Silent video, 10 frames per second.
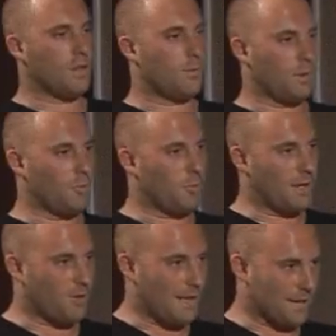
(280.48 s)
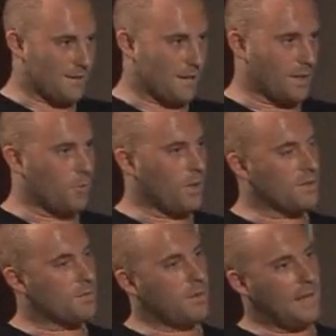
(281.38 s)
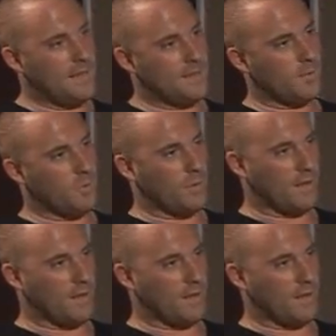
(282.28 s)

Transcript: little bit more about your acting. You once played someone with